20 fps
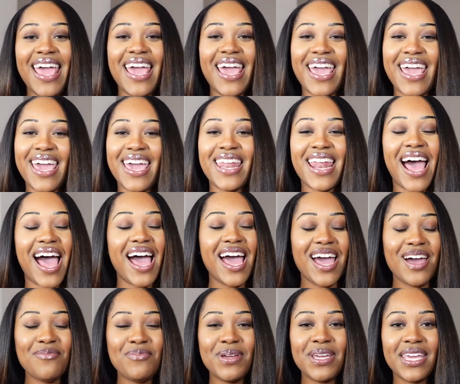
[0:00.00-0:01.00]
And
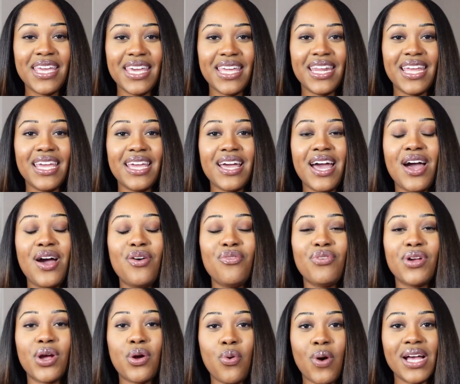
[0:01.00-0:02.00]
I have been getting
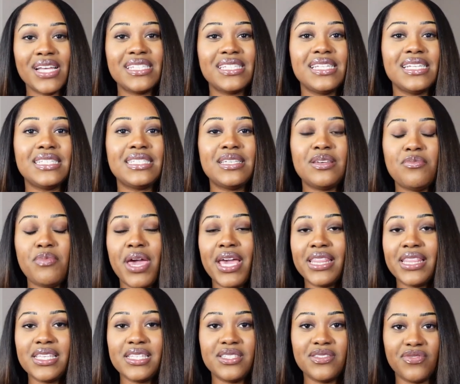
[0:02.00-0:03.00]
requested to make
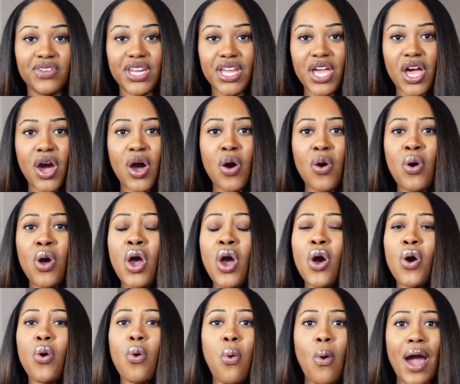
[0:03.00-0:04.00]
this video
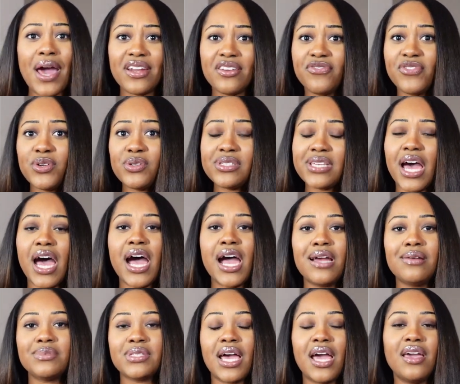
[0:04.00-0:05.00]
quite a few
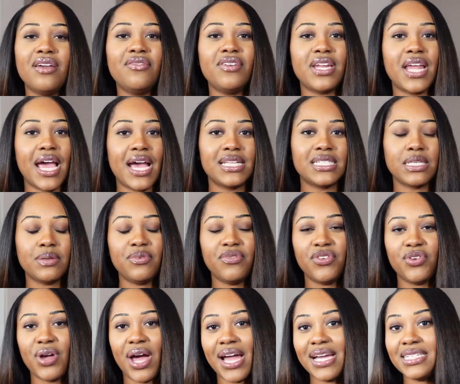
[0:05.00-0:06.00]
times. I even had some of
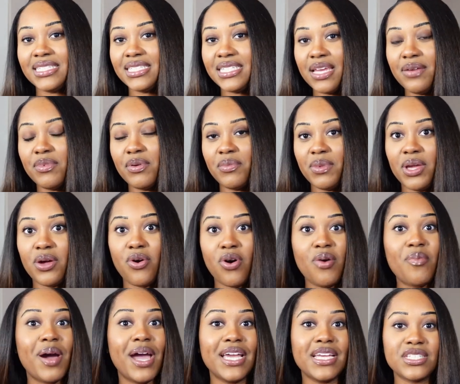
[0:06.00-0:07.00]
you guys DMing me
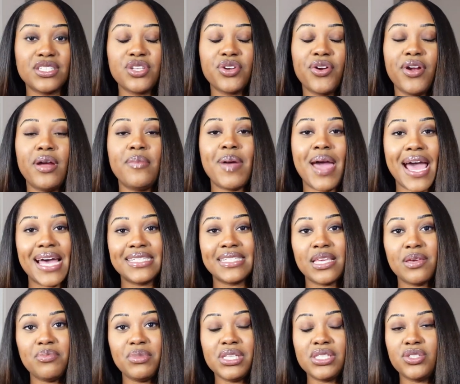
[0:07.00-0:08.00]
on my Instagram
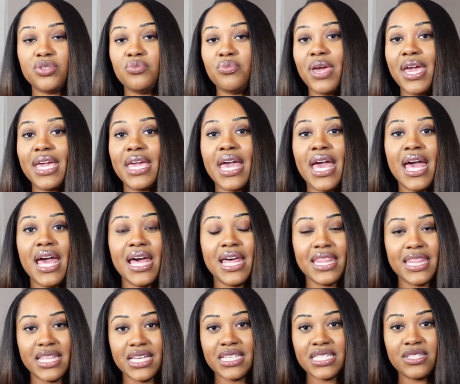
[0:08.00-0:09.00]
asking me to make
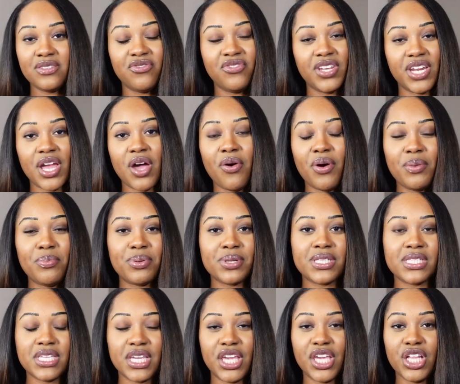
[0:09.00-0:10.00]
this video in
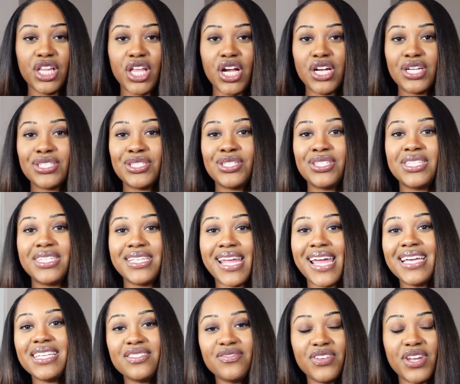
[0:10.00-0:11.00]
particular. So
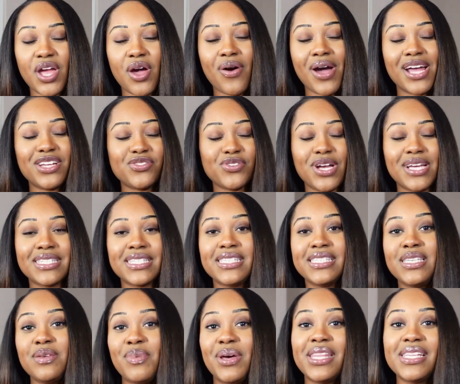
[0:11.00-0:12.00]
today's video, as you guys can
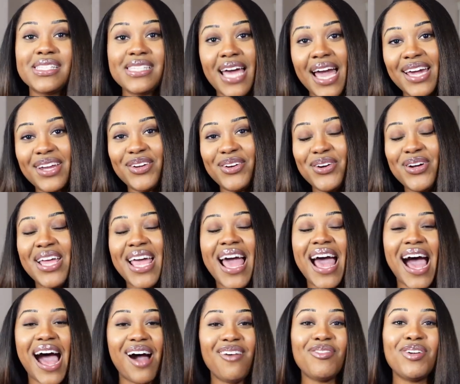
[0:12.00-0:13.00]
see by the title,
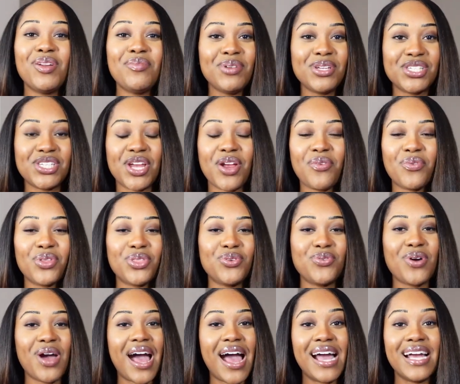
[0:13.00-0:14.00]
I'm gonna be sharing with you
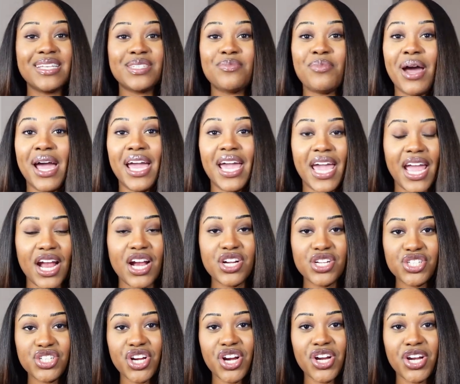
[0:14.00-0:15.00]
guys my hair
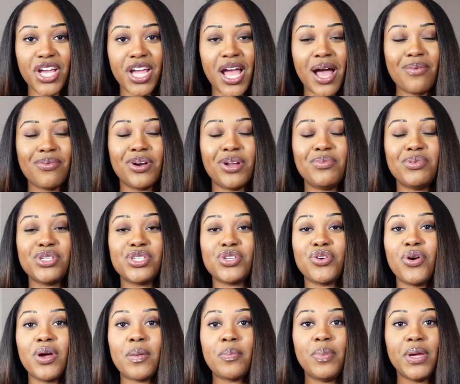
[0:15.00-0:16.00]
journey. I'm gonna be
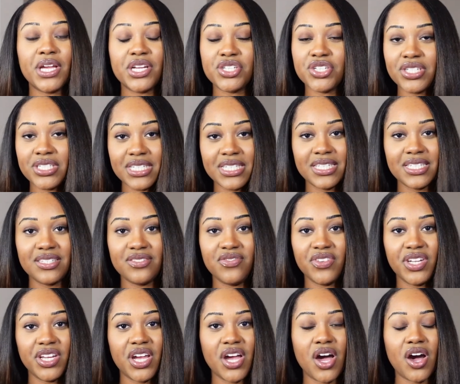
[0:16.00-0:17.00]
showing pictures in this
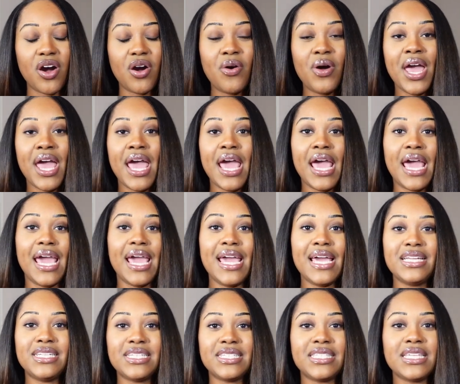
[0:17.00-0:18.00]
video
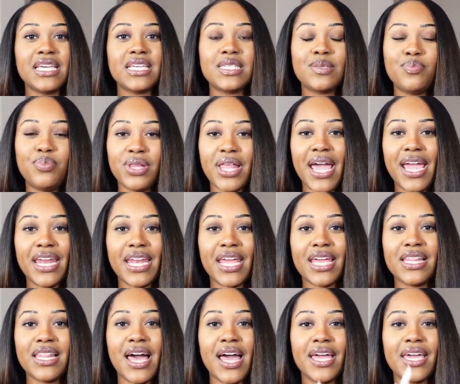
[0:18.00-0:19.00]
and just
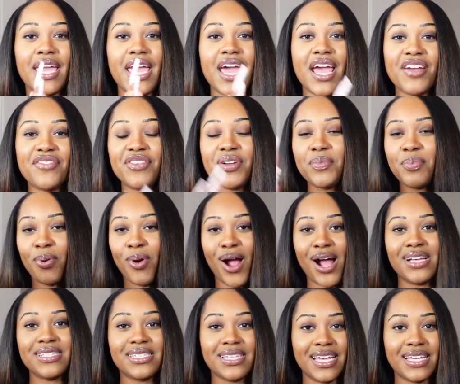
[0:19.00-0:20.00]
explaining like every
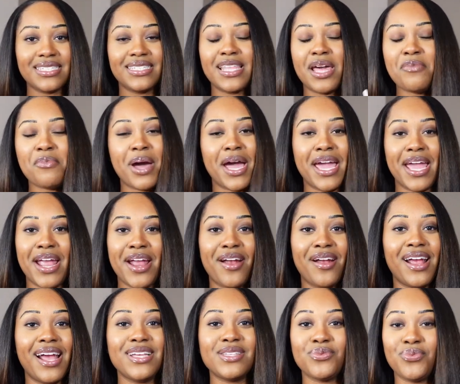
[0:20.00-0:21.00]
process that my
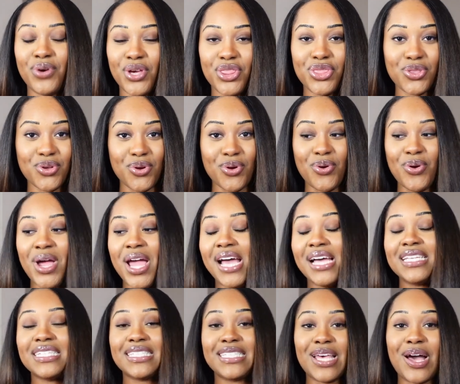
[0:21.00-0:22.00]
hair has went through.
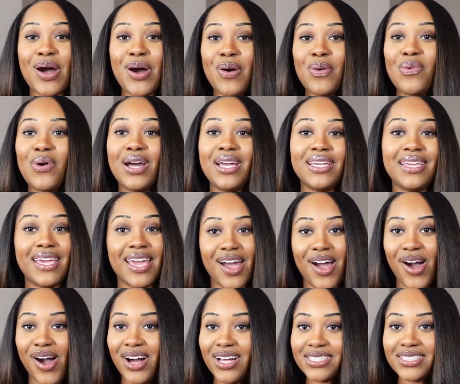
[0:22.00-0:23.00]
So yeah,
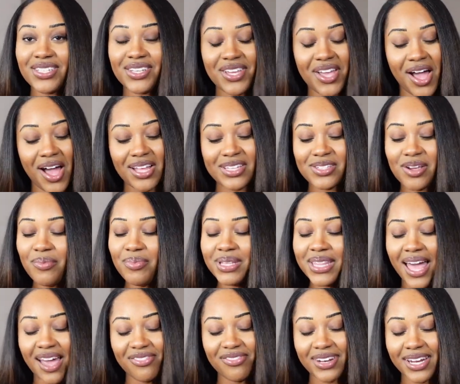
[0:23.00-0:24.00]
also y'all don't be
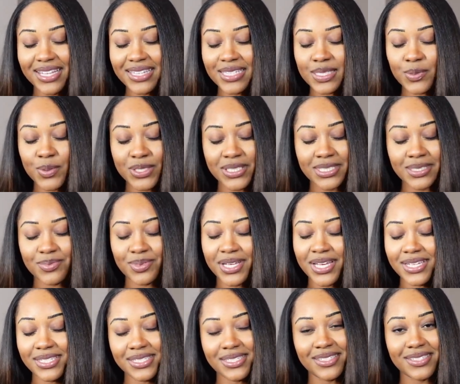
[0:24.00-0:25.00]
laughing at these pictures
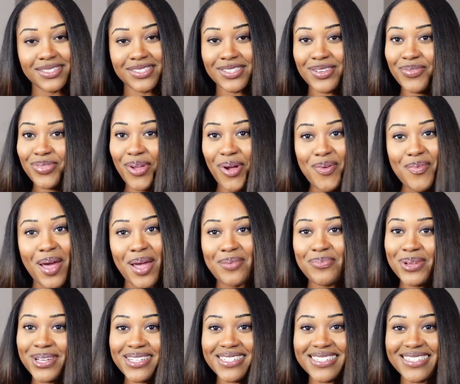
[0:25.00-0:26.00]
because these are some throwback
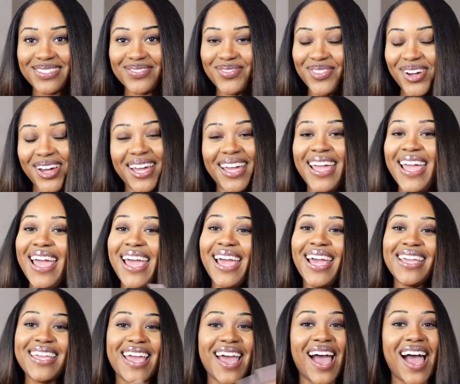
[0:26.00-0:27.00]
pictures, but
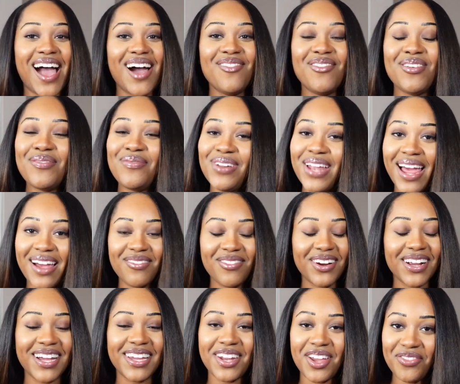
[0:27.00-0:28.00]
yeah, I've been
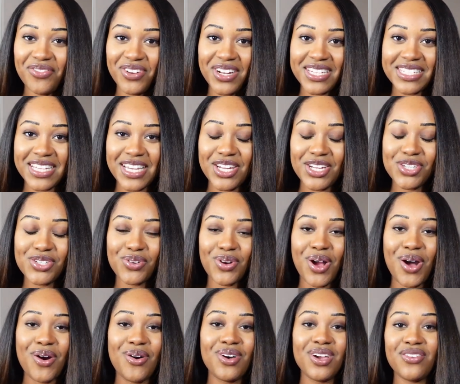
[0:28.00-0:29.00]
blabbering enough in this
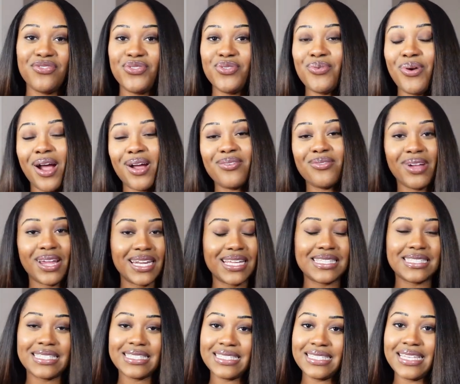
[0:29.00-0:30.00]
intro. If you are ready
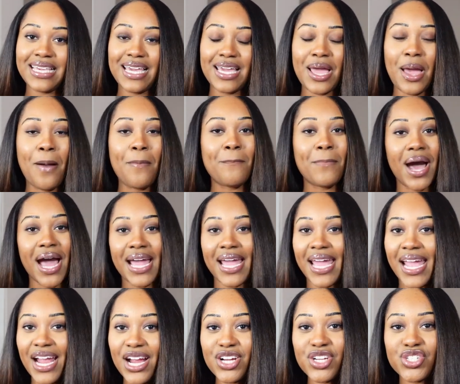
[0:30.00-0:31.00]
to see my
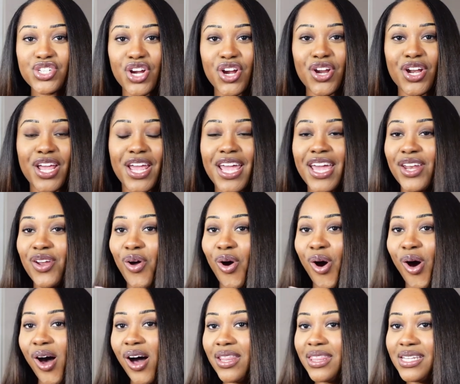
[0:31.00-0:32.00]
hair journey and
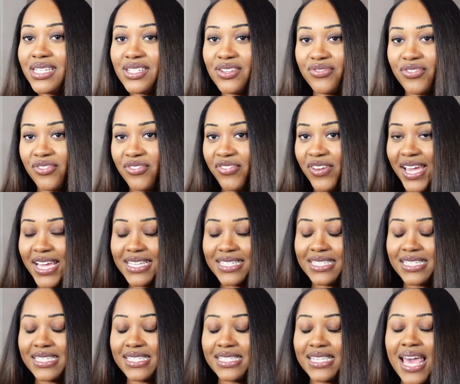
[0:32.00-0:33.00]
all the different
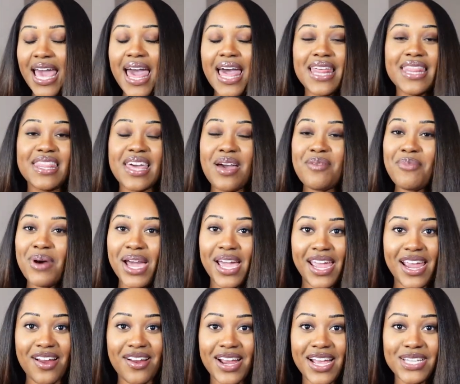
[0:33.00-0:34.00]
phases that my
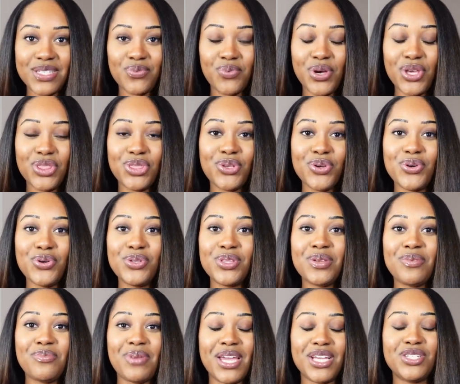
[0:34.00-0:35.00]
hair has went through,
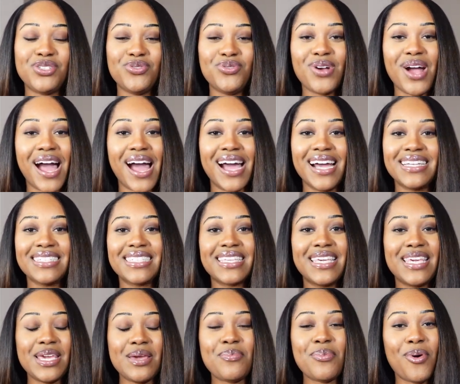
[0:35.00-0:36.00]
then make sure you guys
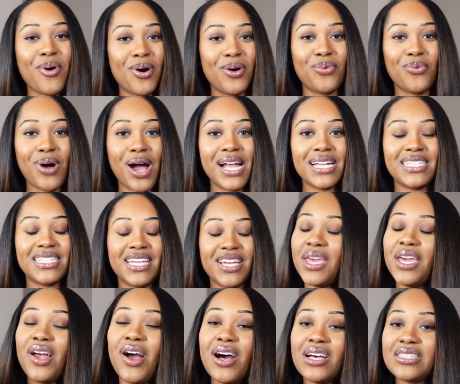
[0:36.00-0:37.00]
keep on watching.
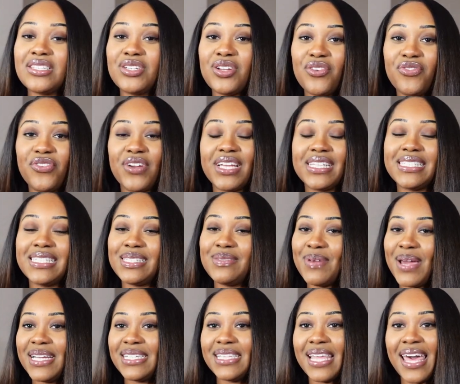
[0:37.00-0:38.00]
And also don't forget to
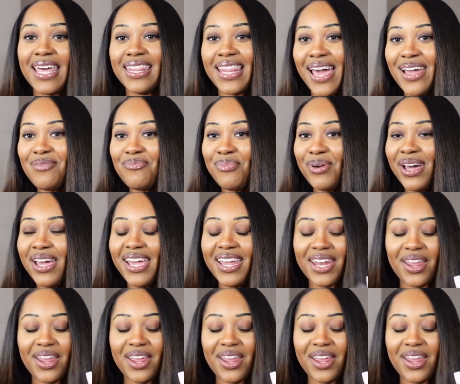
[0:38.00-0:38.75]
smash that like button.